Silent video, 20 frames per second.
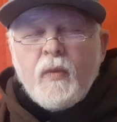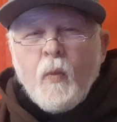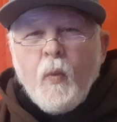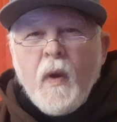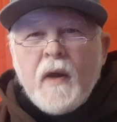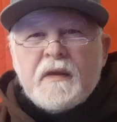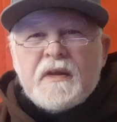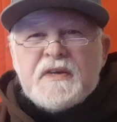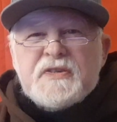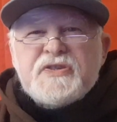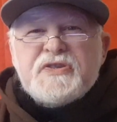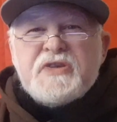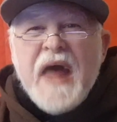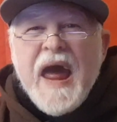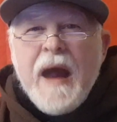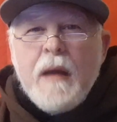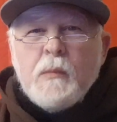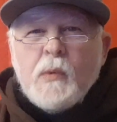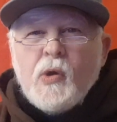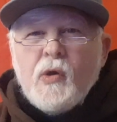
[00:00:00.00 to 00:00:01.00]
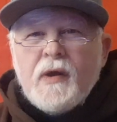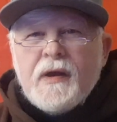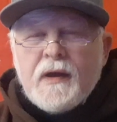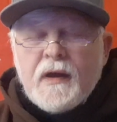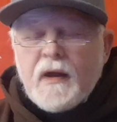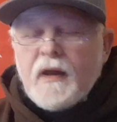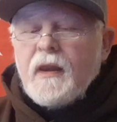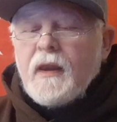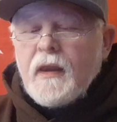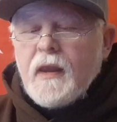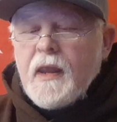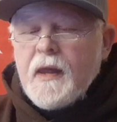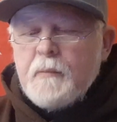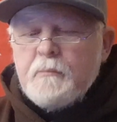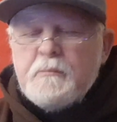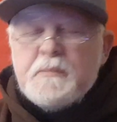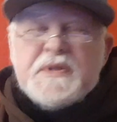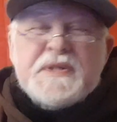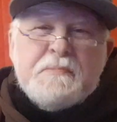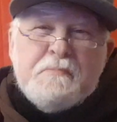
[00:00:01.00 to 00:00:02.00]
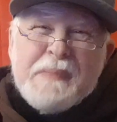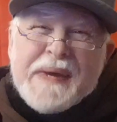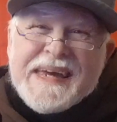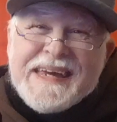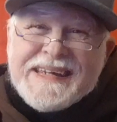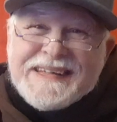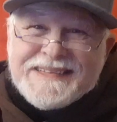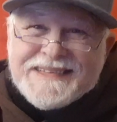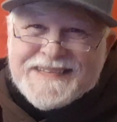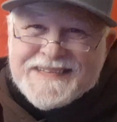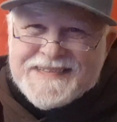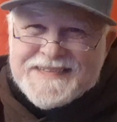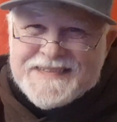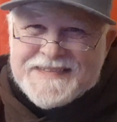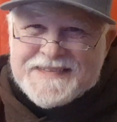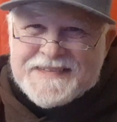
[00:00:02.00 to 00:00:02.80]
what stammering lips means.